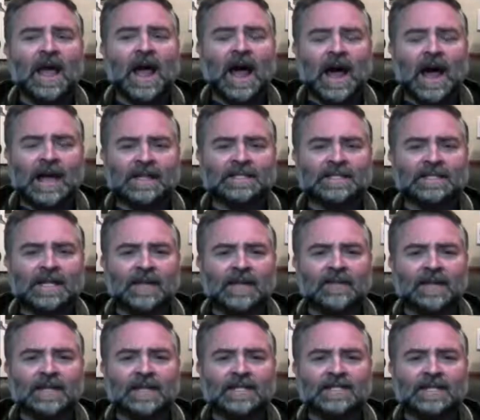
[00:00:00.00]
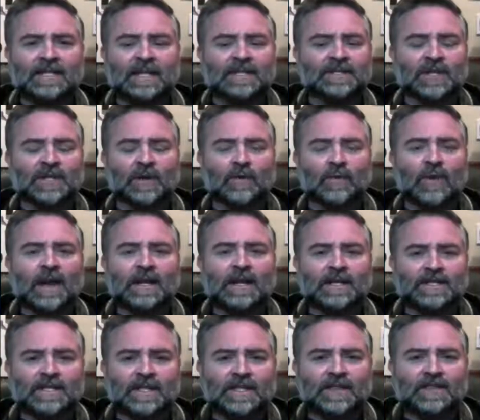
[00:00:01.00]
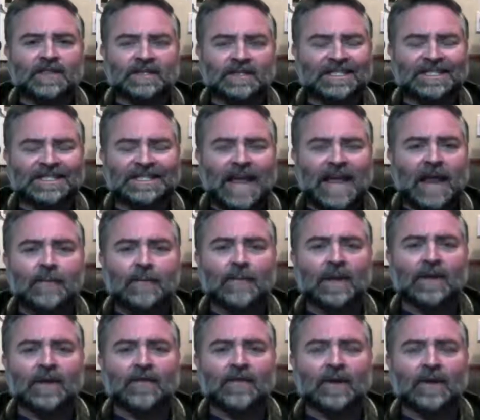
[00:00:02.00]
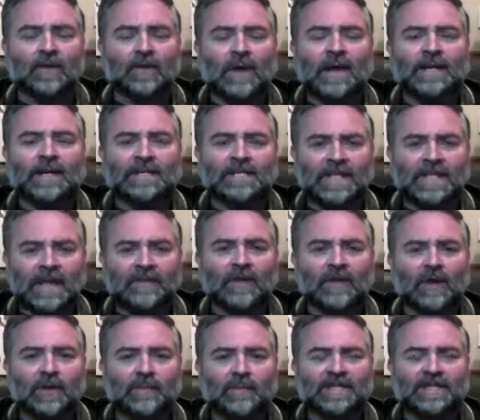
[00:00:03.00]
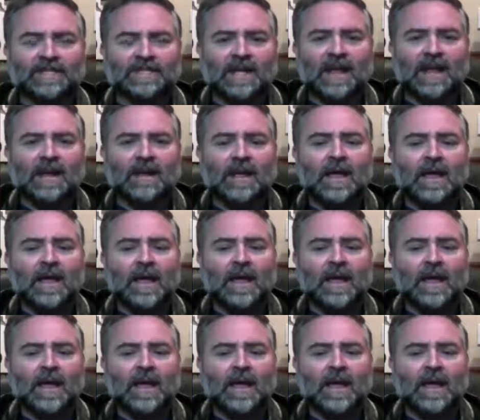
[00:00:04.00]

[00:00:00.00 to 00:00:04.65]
I see this as the greatest statement, the greatest thing that could be said,